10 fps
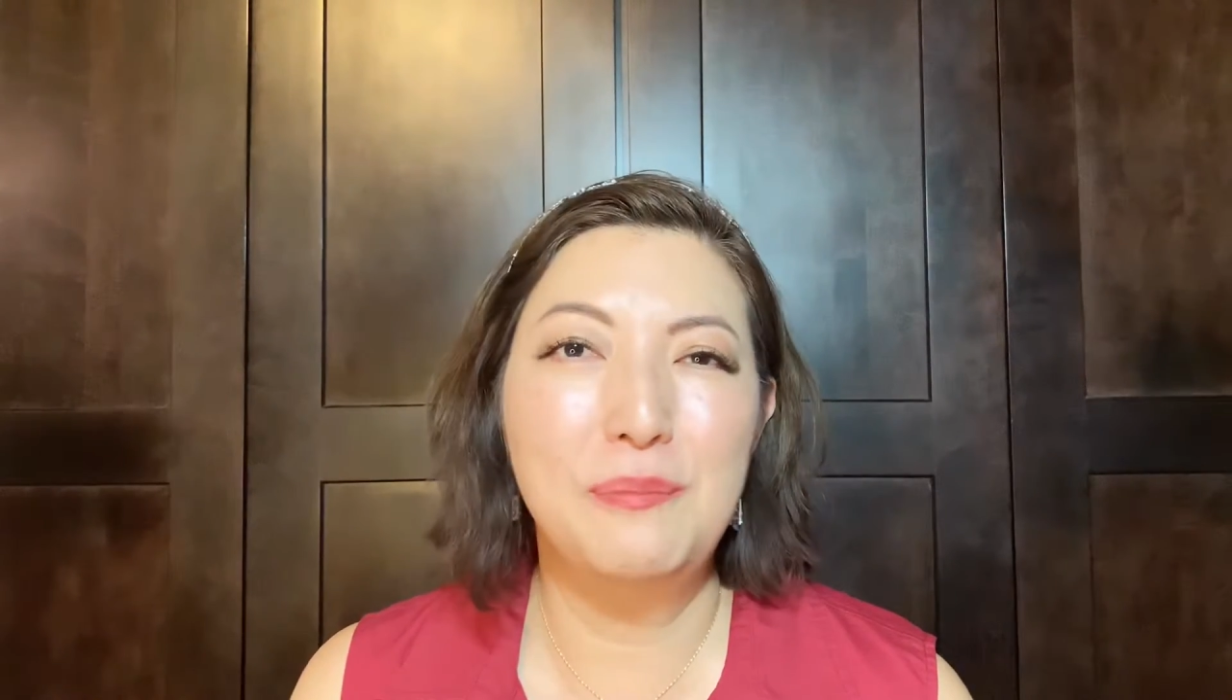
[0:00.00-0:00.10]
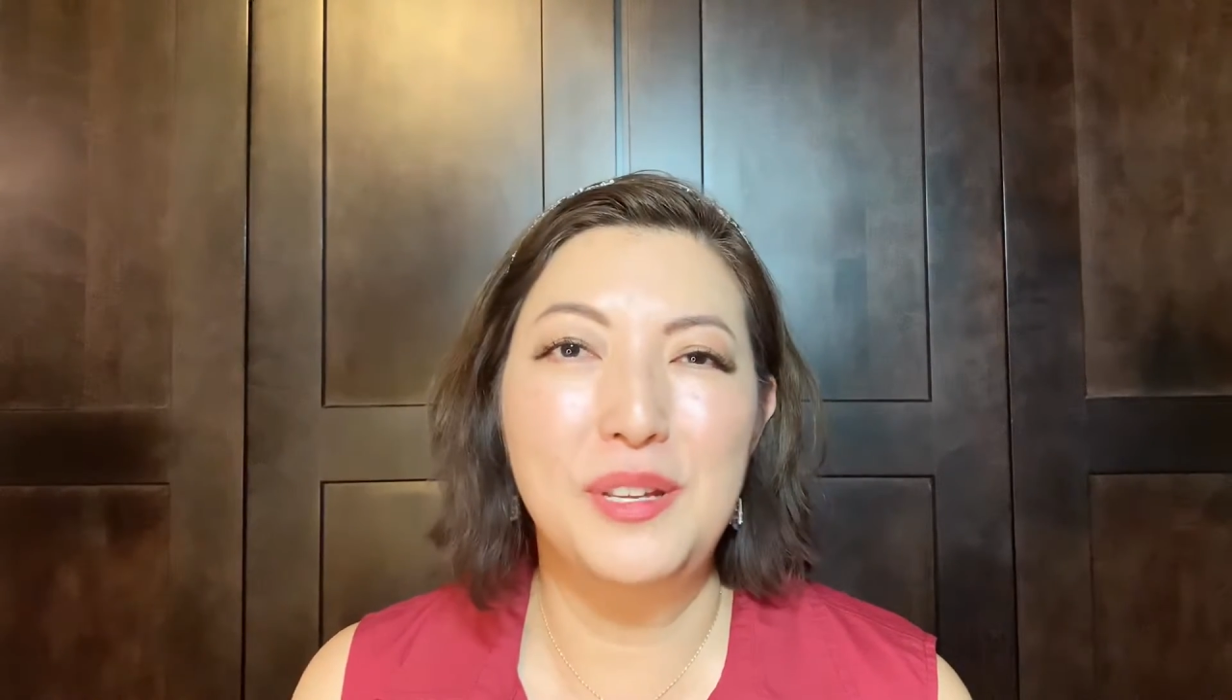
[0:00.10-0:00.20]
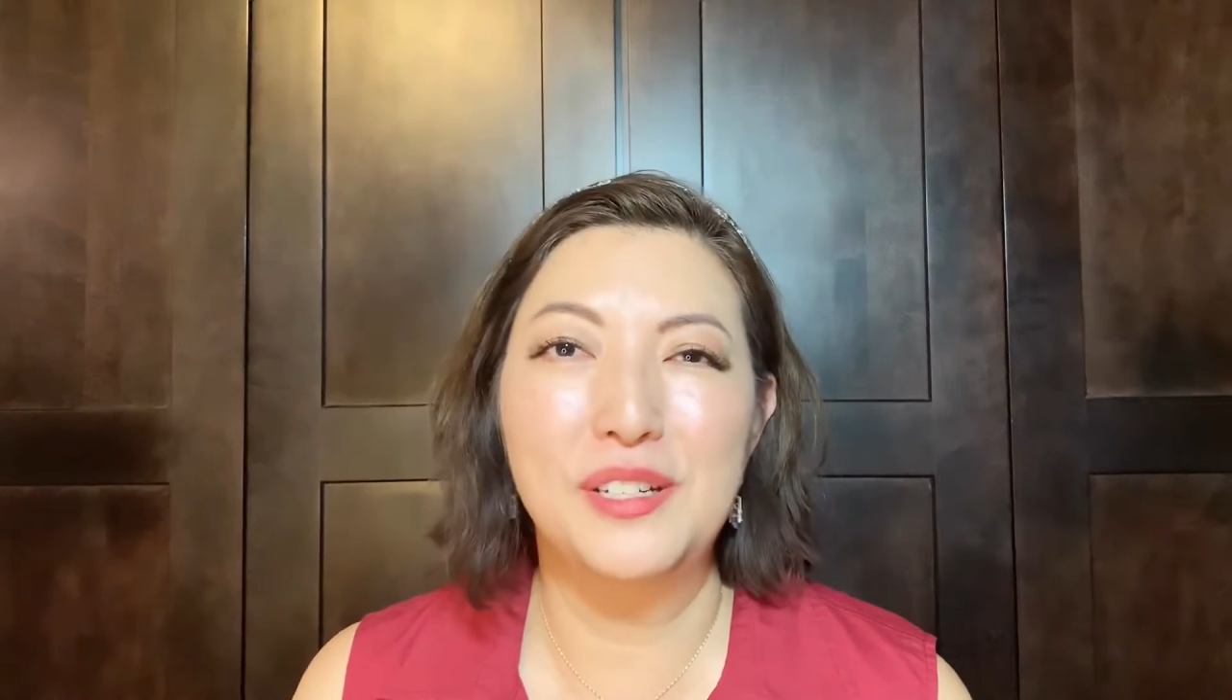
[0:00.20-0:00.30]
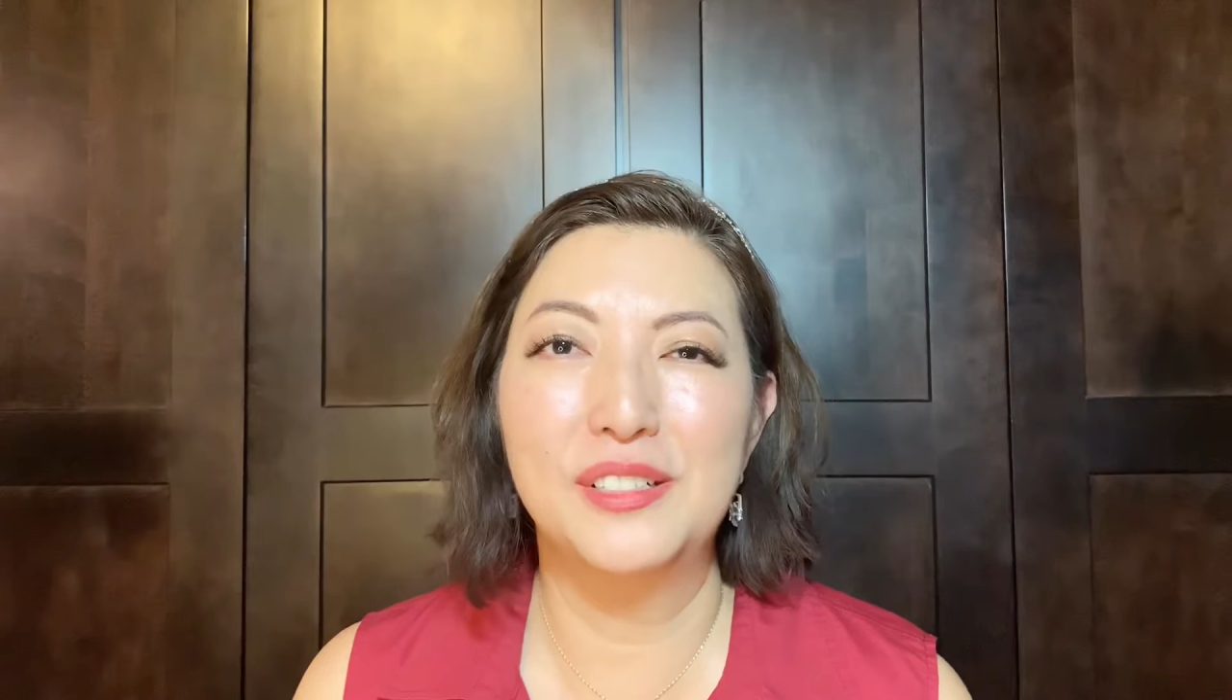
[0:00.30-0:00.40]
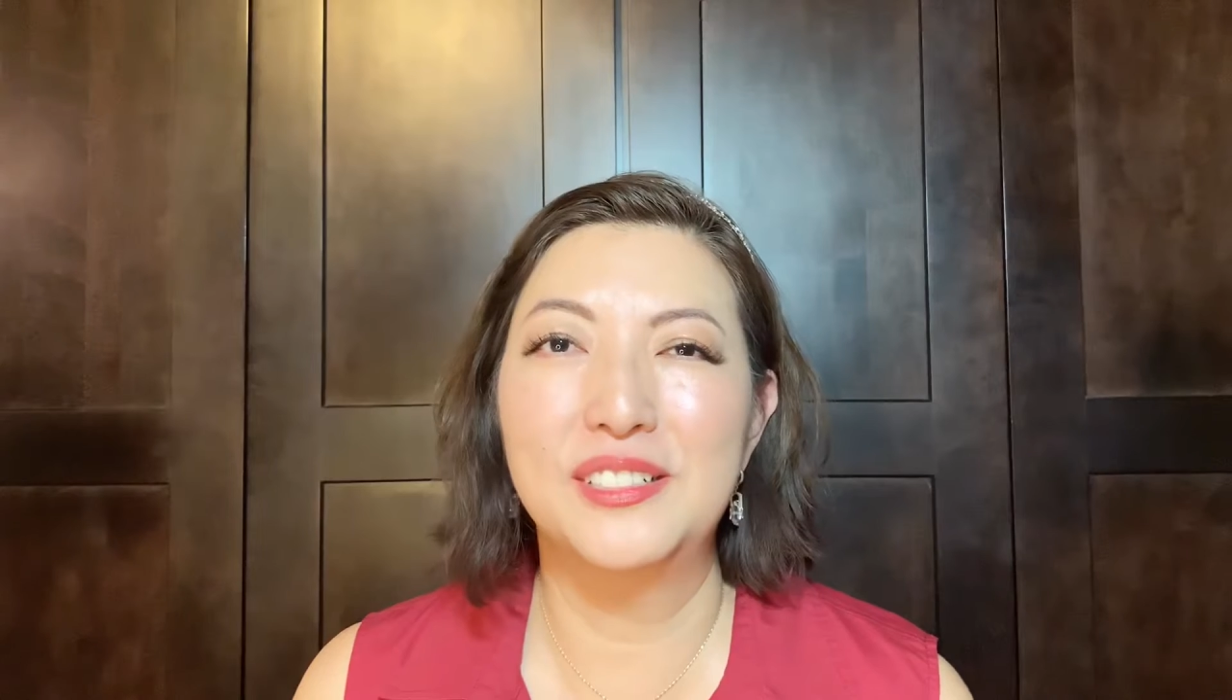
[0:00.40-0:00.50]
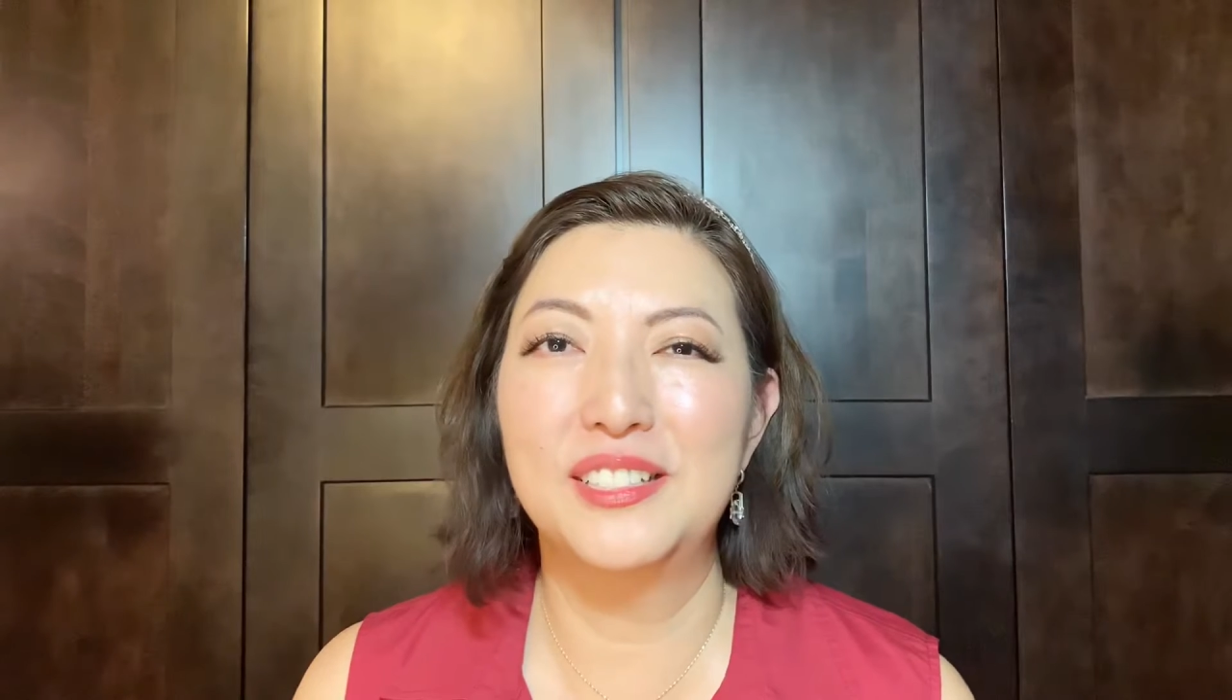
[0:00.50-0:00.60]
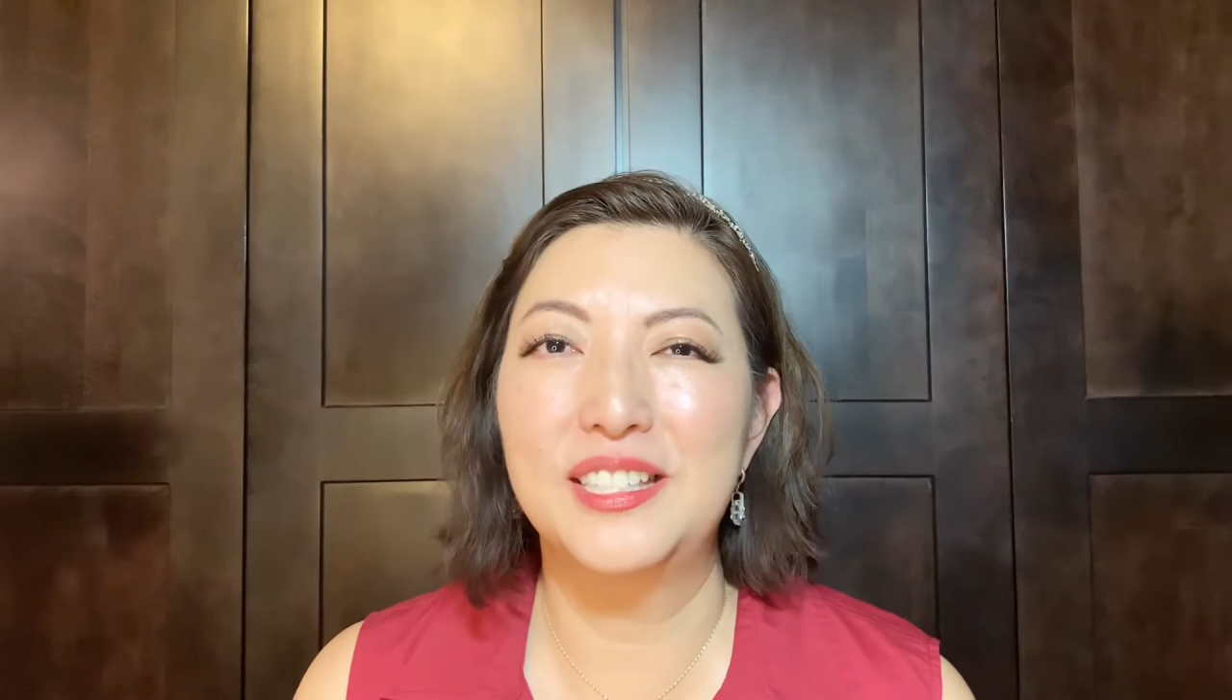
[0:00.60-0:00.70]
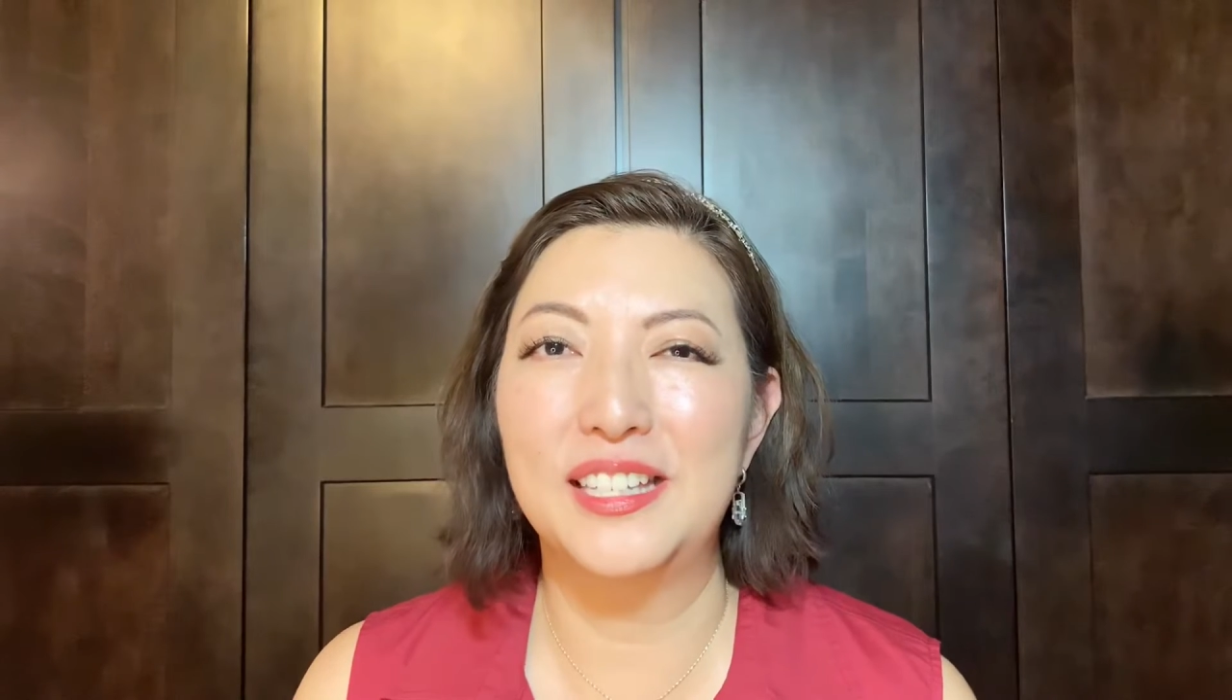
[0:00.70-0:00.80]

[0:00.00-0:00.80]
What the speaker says: meals